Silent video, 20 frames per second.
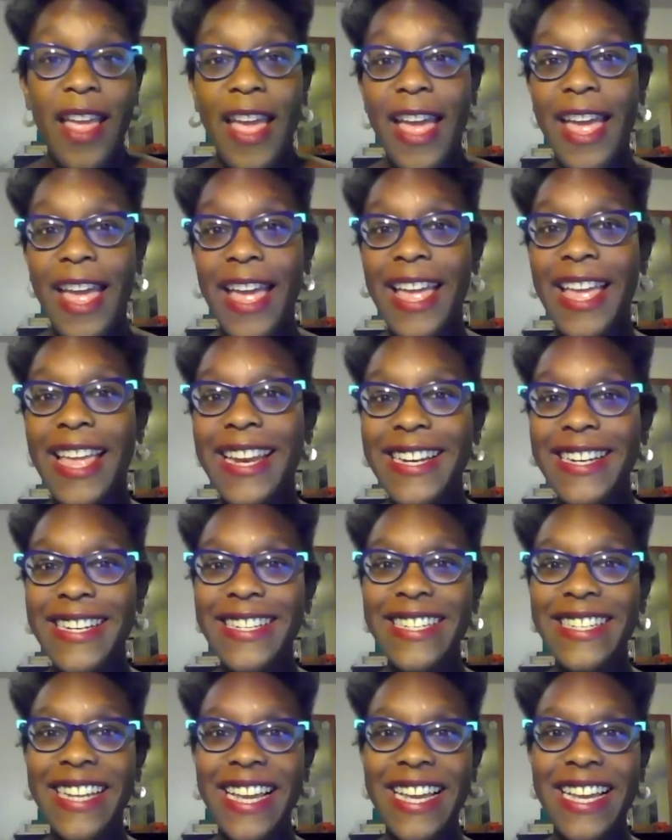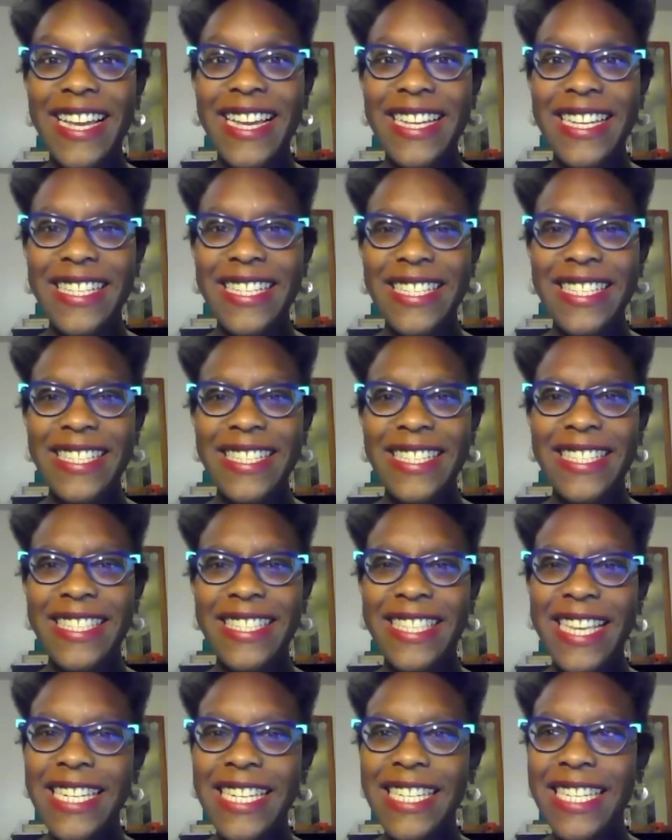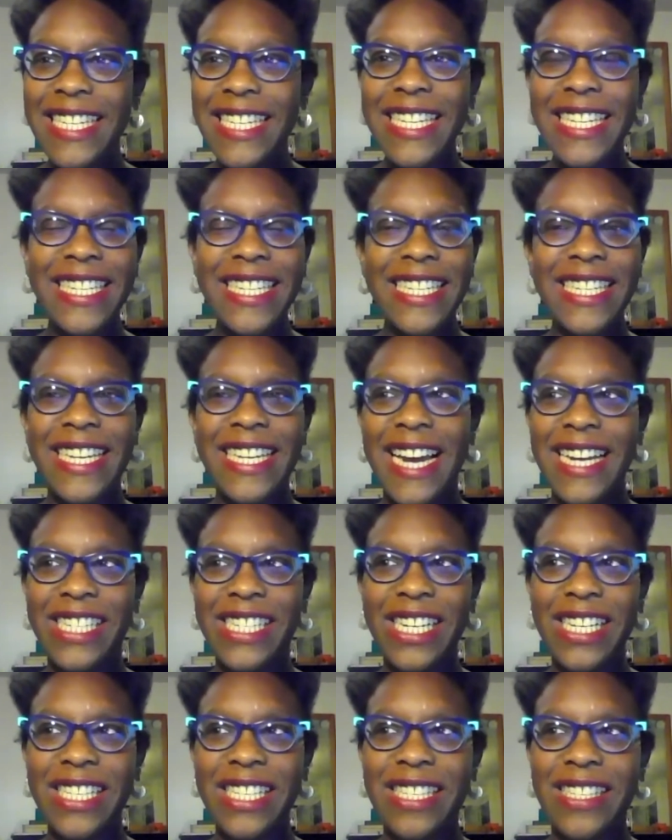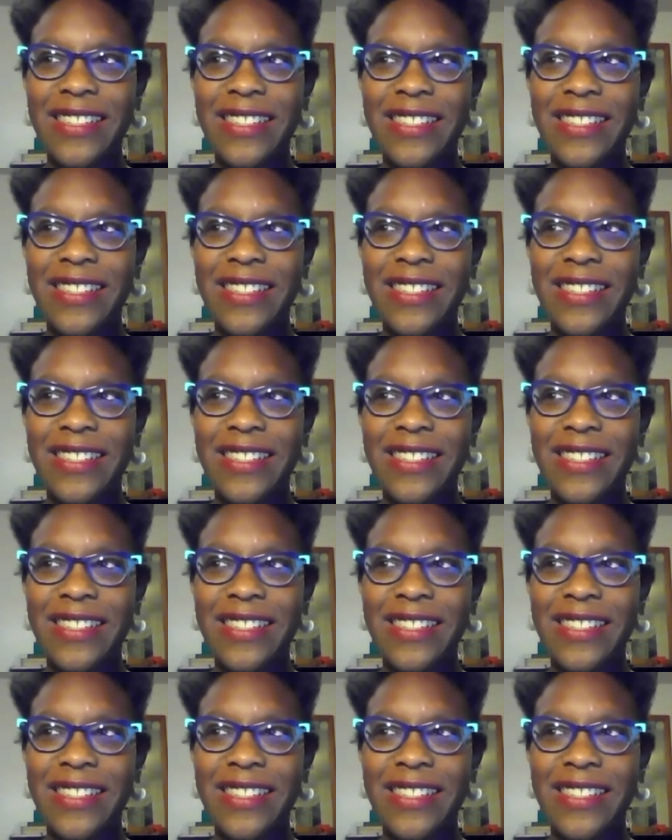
And suddenly I just